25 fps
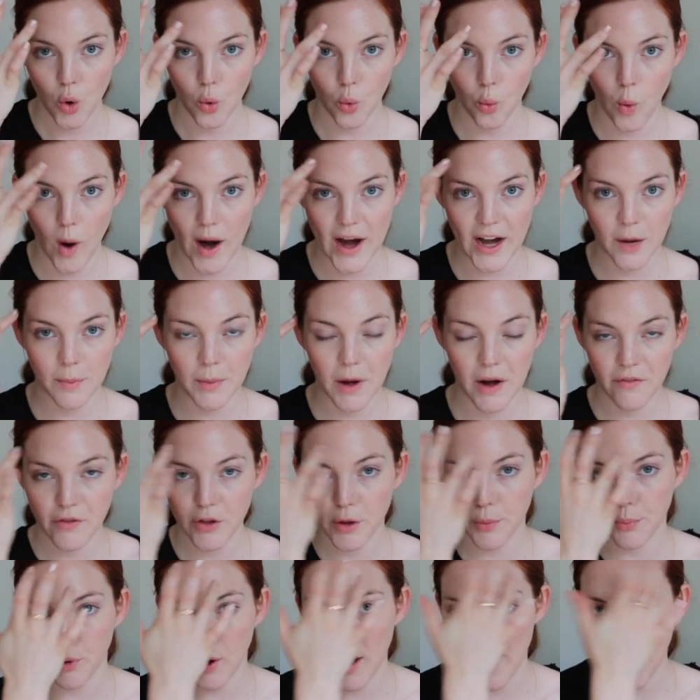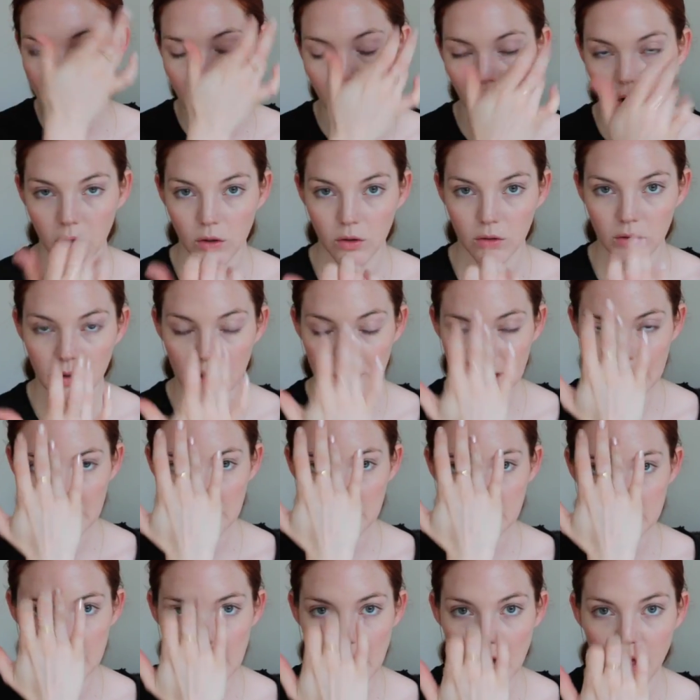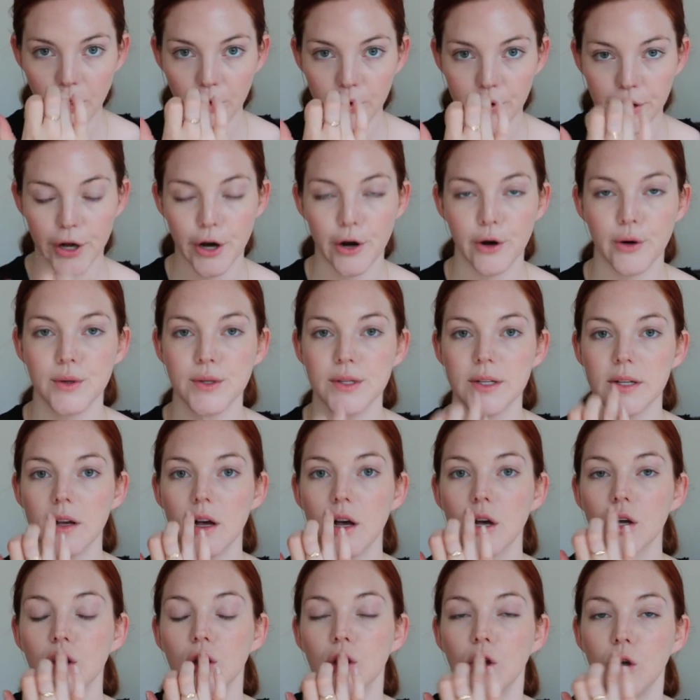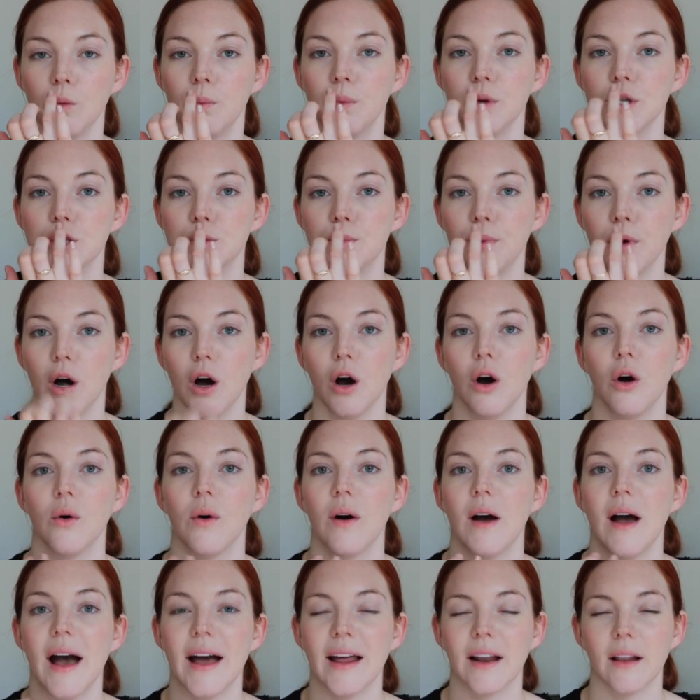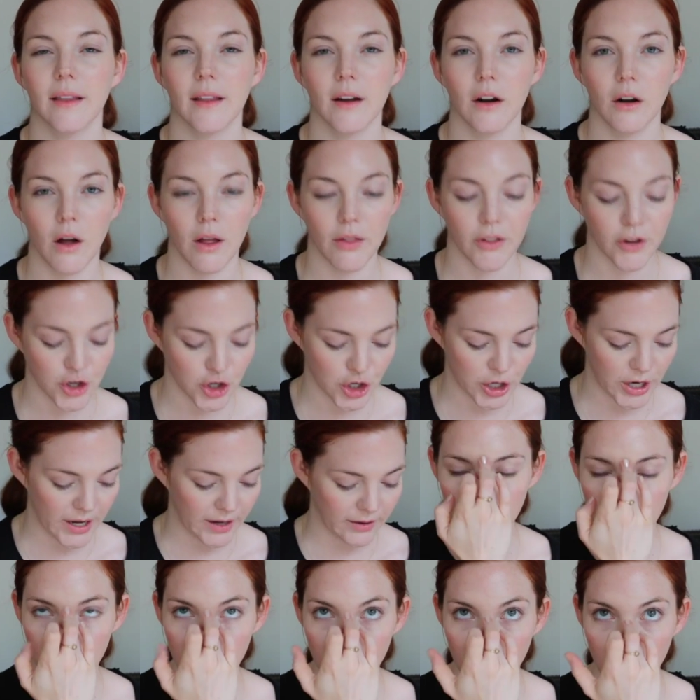right above the brow, down the nose, Cupid's bow, and a little on the chin.